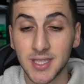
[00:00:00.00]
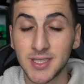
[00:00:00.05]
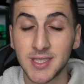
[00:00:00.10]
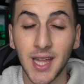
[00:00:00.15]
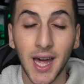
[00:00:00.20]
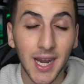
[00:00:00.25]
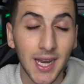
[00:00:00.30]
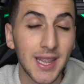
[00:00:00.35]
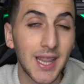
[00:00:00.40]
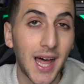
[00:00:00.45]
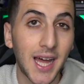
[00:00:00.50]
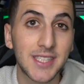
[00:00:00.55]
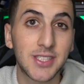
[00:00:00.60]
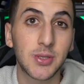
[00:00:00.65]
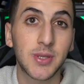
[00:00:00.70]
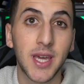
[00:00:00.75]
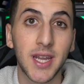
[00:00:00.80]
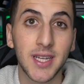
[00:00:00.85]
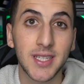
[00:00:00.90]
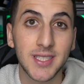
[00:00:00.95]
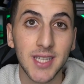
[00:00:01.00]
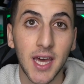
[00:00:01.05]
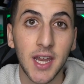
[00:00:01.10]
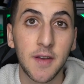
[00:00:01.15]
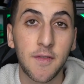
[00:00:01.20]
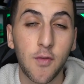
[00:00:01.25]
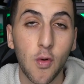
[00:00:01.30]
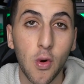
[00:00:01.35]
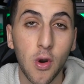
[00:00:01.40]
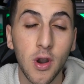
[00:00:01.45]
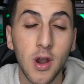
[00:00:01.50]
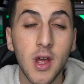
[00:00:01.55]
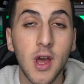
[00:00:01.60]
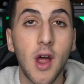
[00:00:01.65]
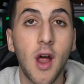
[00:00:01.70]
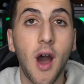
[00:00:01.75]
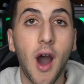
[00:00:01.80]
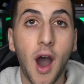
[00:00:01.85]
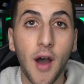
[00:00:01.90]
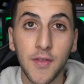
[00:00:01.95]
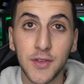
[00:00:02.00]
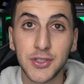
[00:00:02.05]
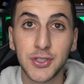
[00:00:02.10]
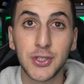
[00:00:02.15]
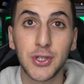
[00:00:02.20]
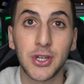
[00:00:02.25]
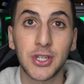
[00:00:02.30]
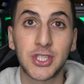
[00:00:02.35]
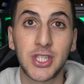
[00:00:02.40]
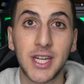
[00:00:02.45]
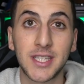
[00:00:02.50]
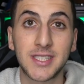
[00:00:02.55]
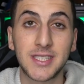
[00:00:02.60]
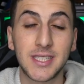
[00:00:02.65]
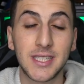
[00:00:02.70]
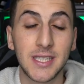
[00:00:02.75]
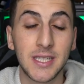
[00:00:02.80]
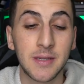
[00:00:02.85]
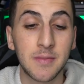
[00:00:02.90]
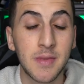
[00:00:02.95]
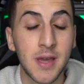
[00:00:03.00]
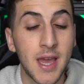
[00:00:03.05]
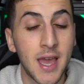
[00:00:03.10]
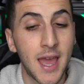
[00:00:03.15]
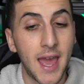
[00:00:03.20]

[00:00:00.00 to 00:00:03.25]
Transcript: There's not a lot to get excited for on this New York Jets team,